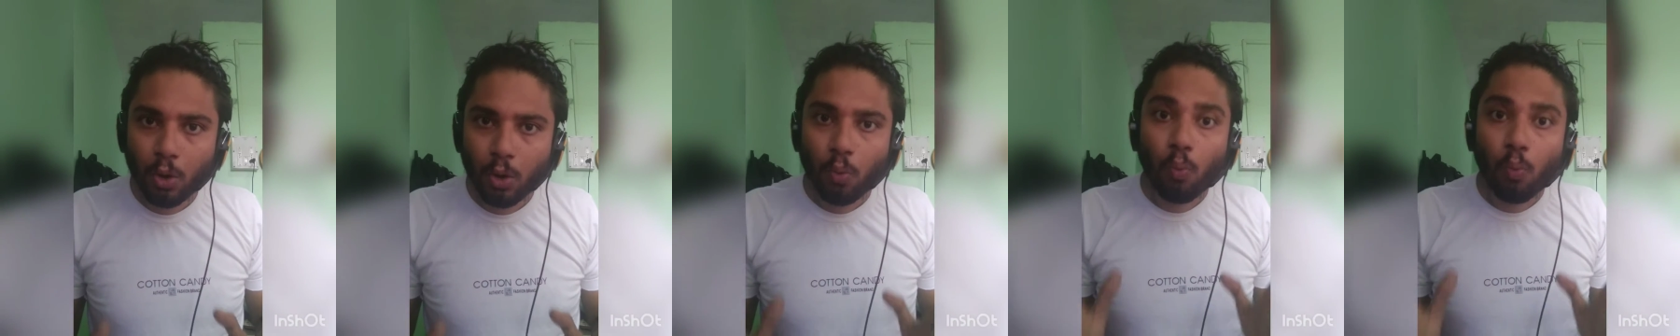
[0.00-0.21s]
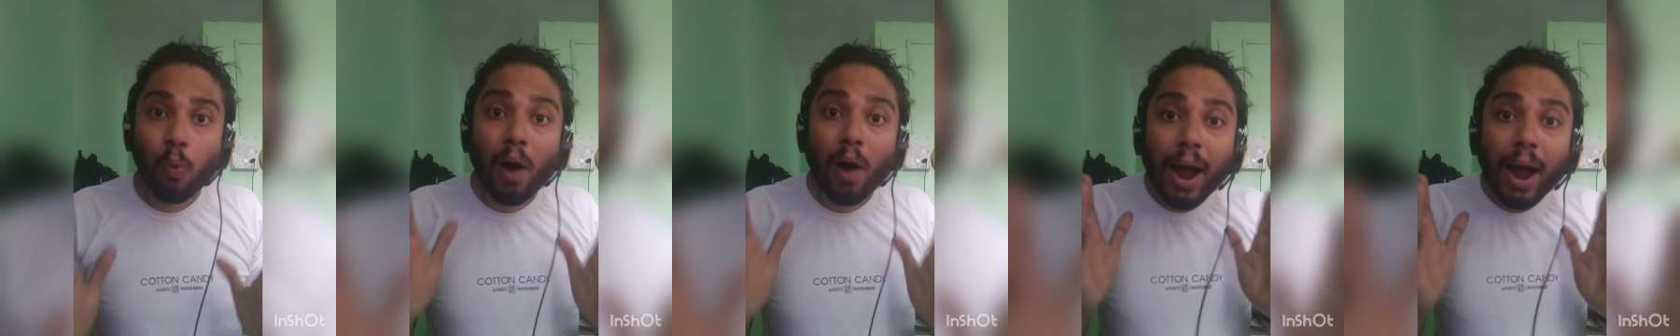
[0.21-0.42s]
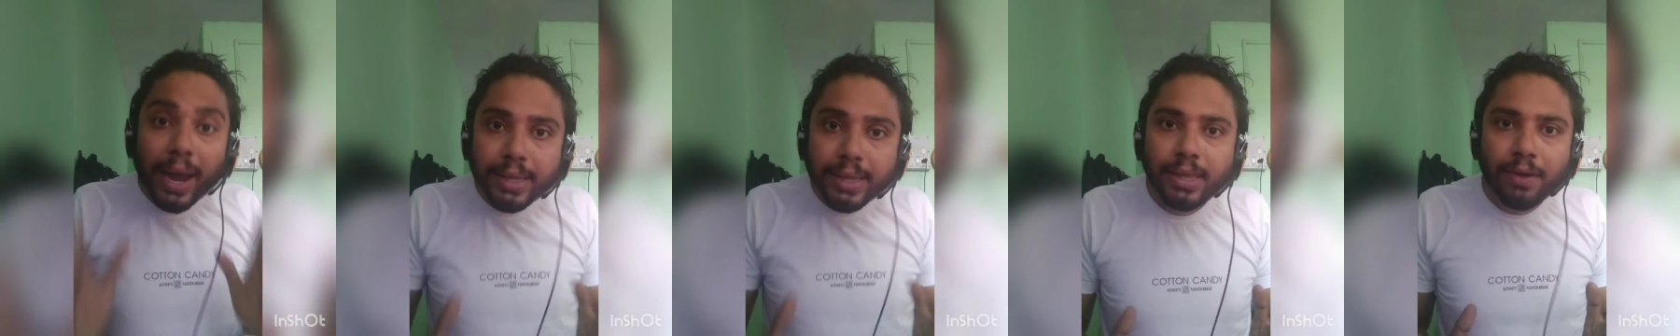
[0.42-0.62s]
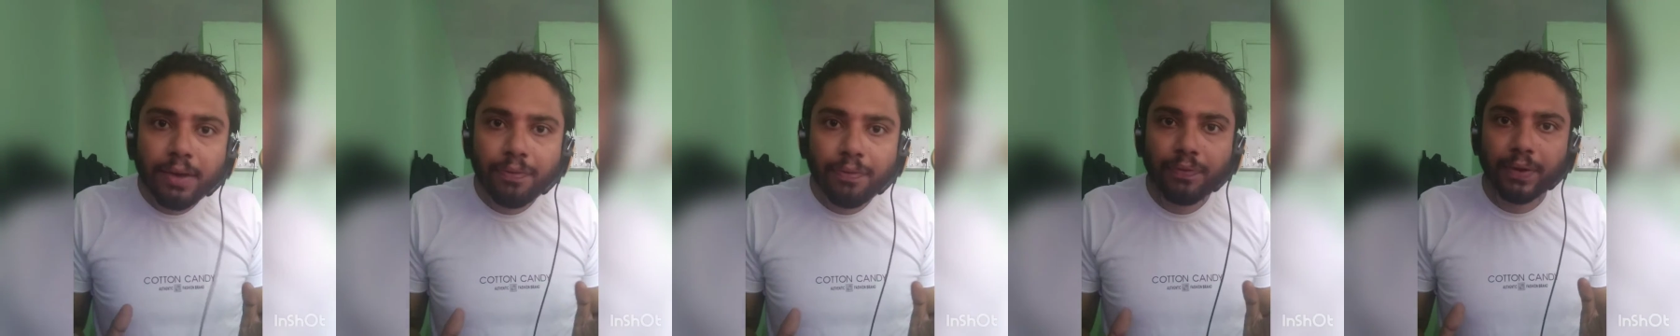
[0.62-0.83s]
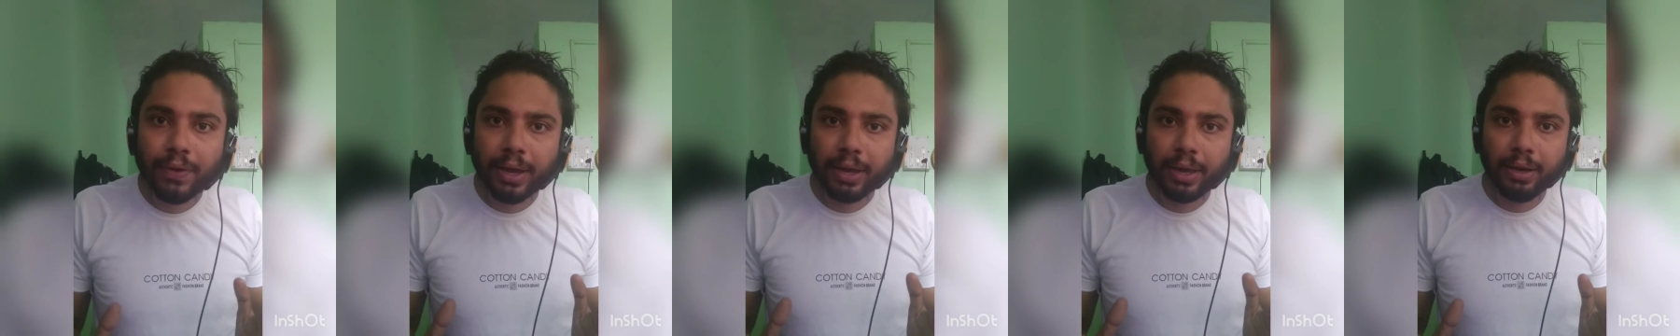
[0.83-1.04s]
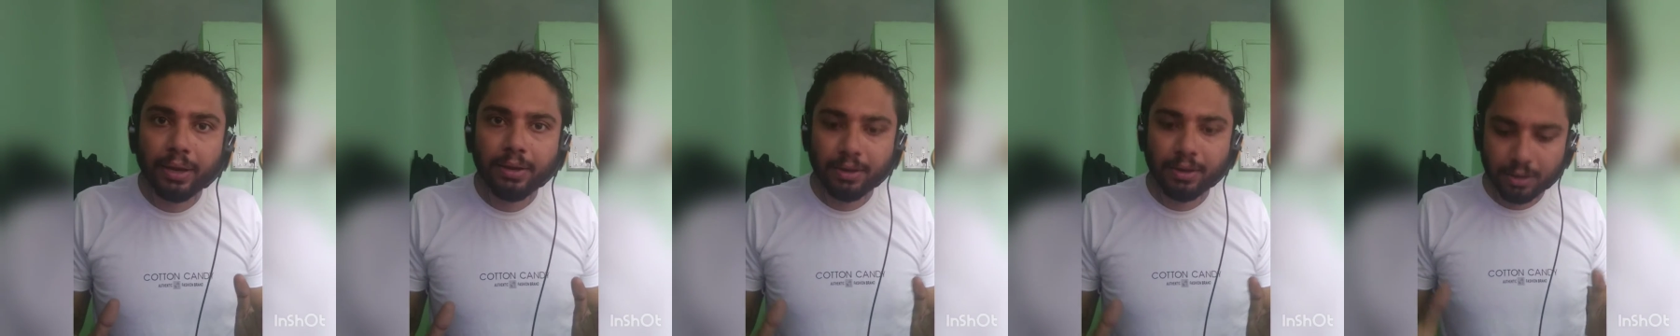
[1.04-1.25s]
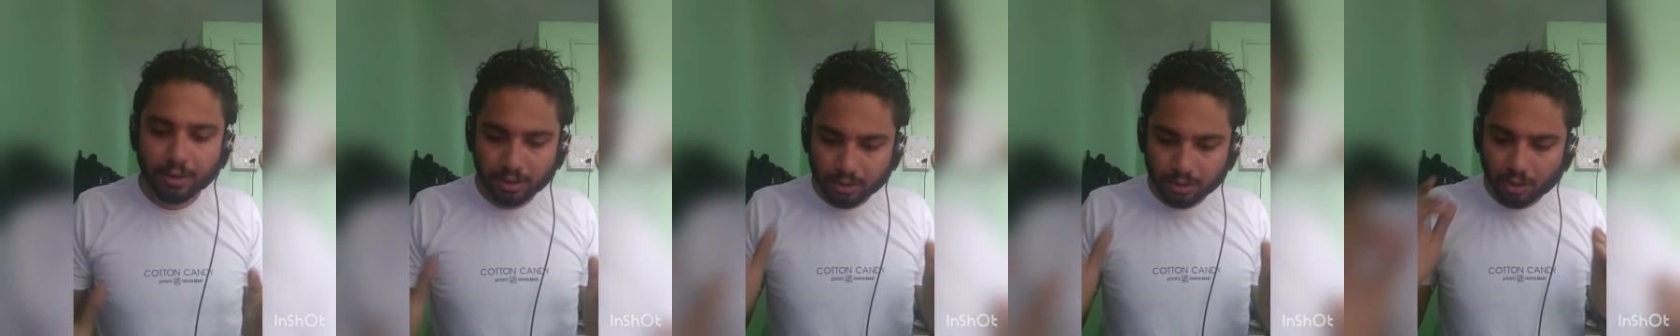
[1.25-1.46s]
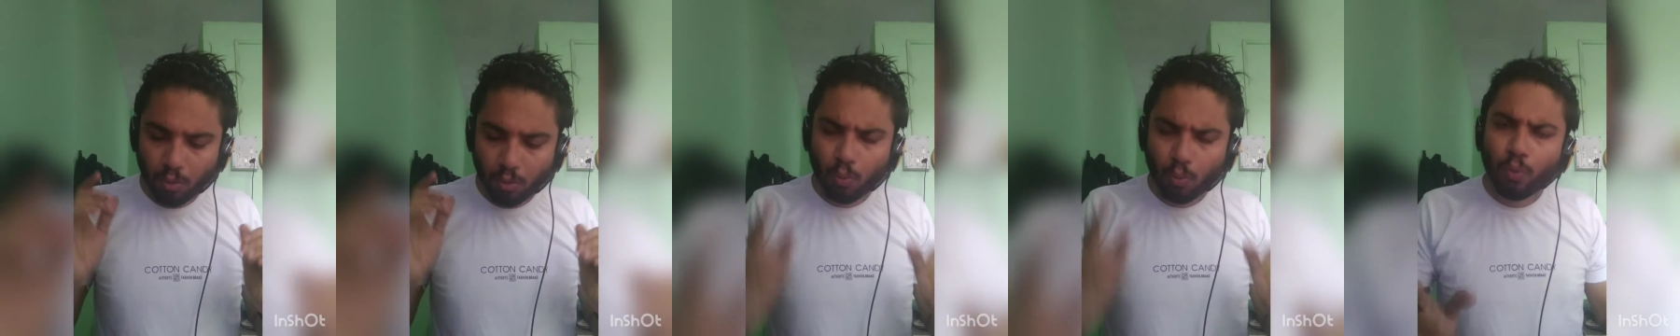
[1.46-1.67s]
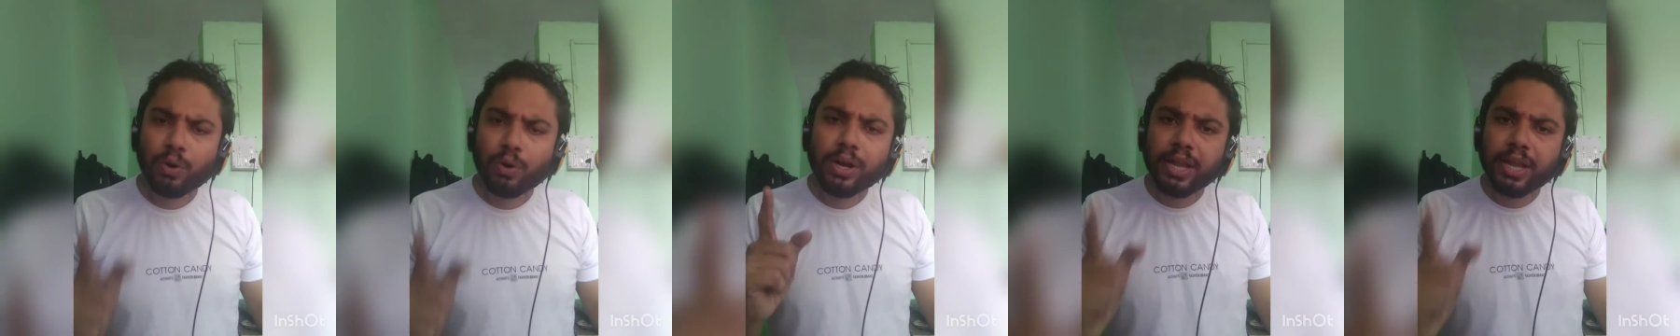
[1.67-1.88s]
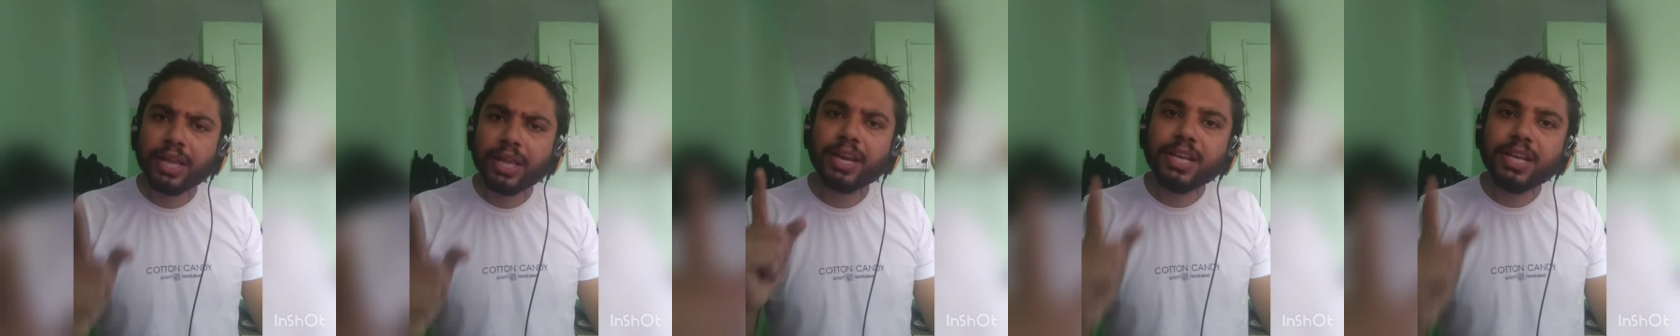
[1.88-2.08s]
Why they fail? The
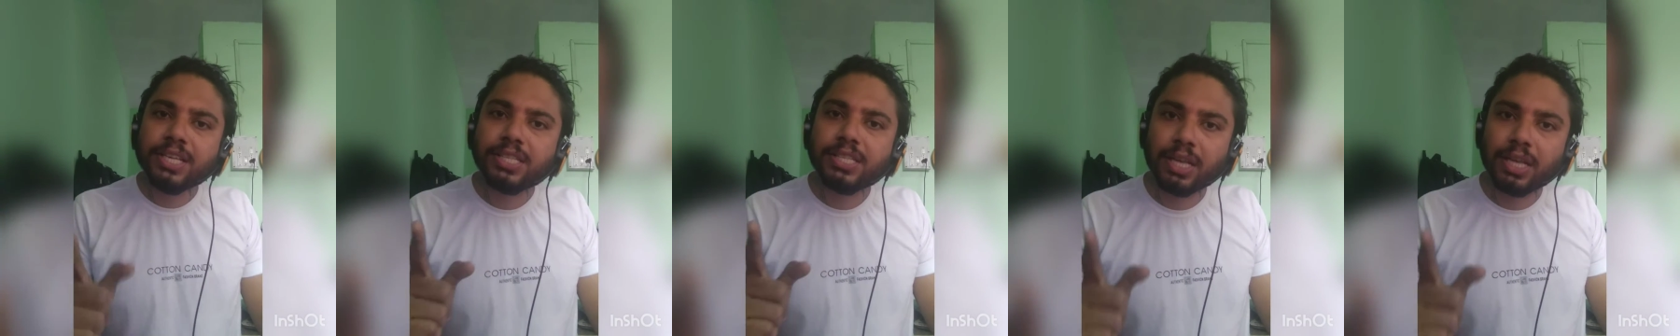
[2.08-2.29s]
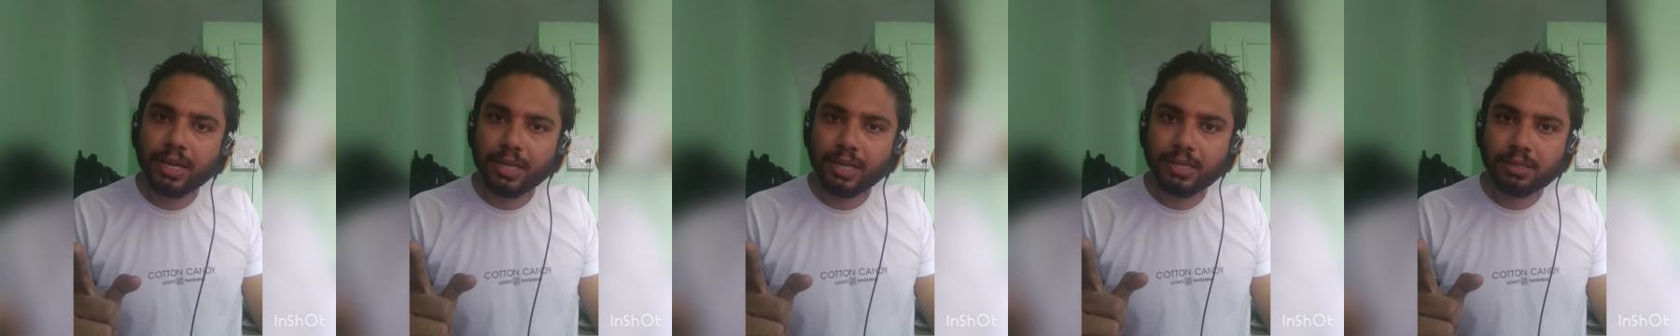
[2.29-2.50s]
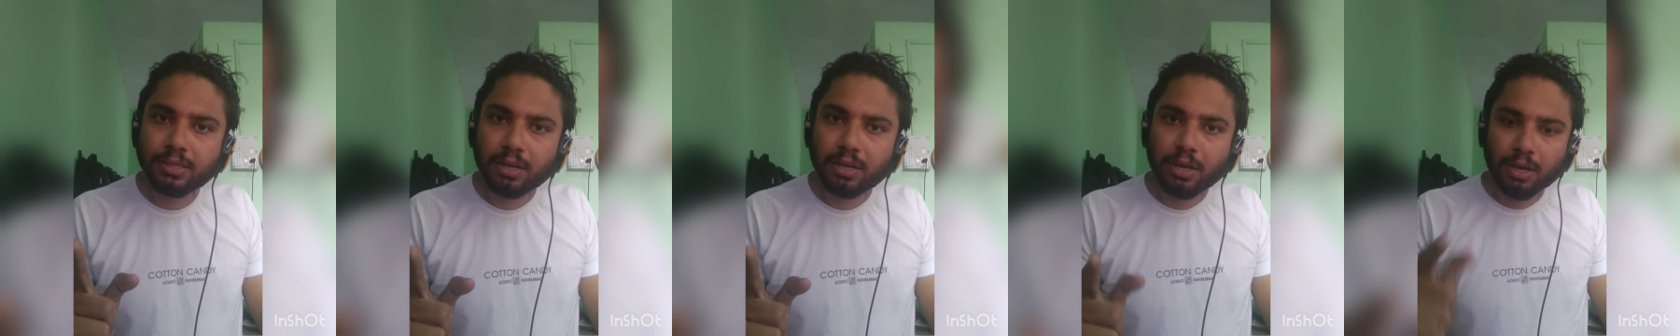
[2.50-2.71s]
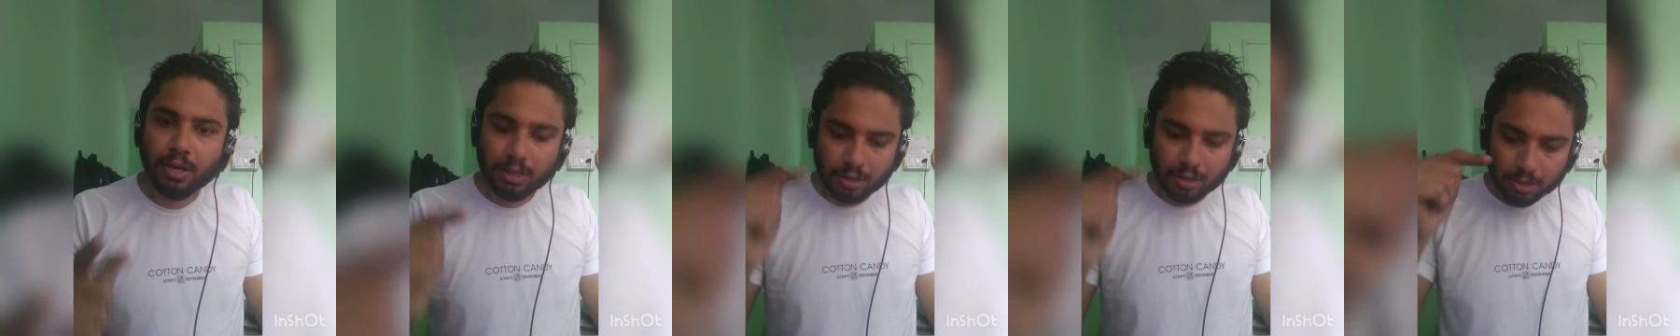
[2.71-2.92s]
only reason is